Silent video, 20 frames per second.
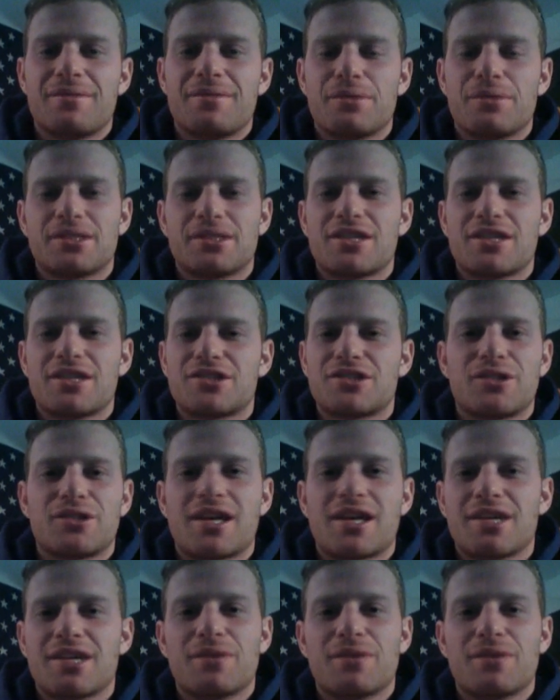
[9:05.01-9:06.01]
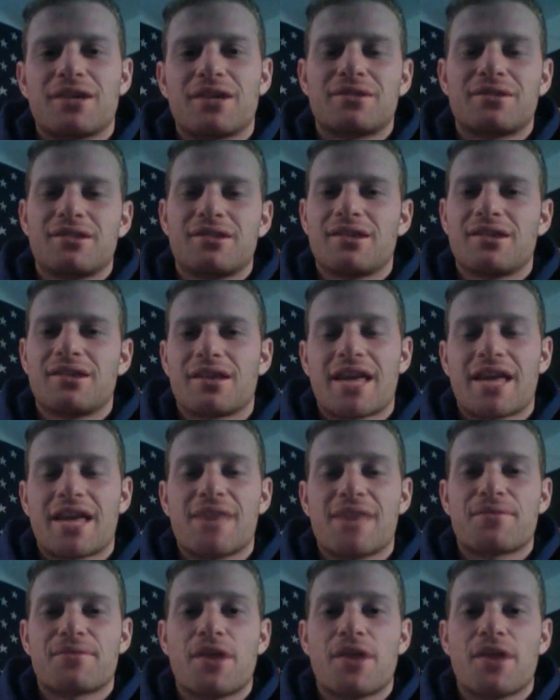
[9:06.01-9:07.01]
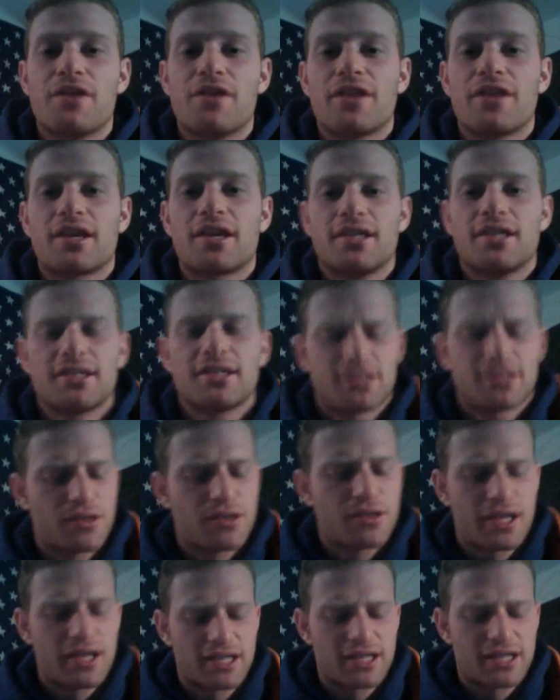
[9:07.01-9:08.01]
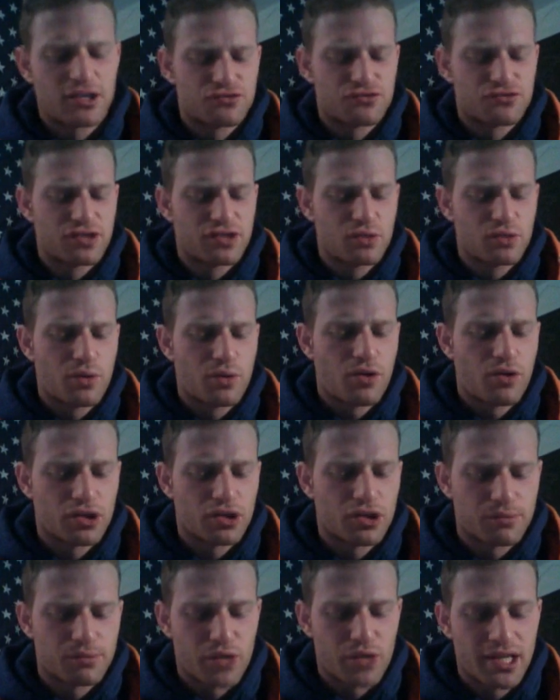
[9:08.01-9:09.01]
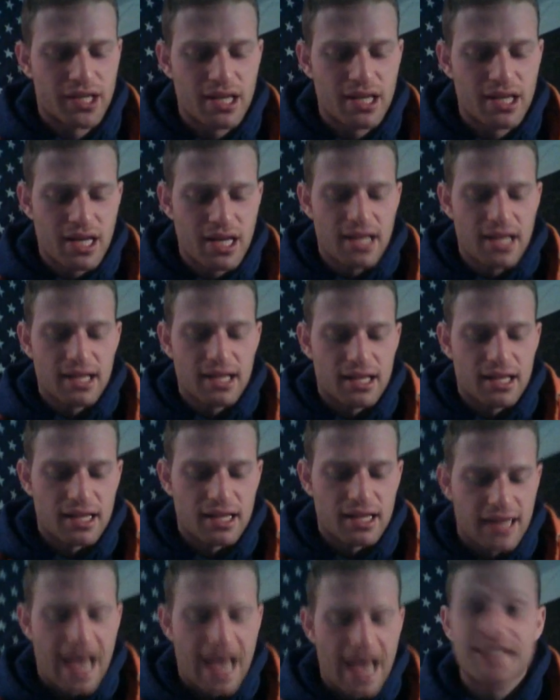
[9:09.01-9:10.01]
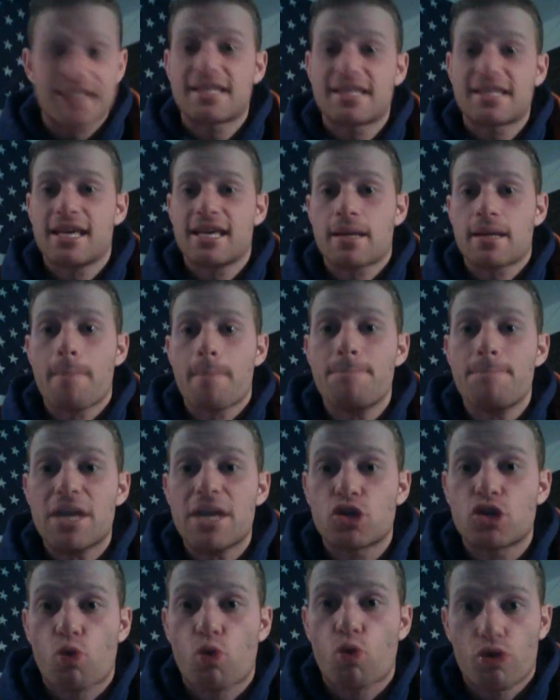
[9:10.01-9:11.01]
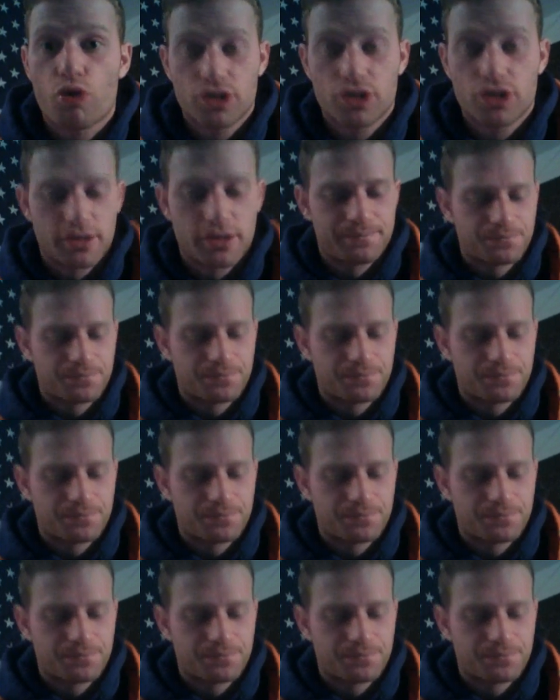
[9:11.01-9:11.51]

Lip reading: People say you're so lucky. Well, came from the unluckiness. So that was really one awesome point. Last thing, mentors.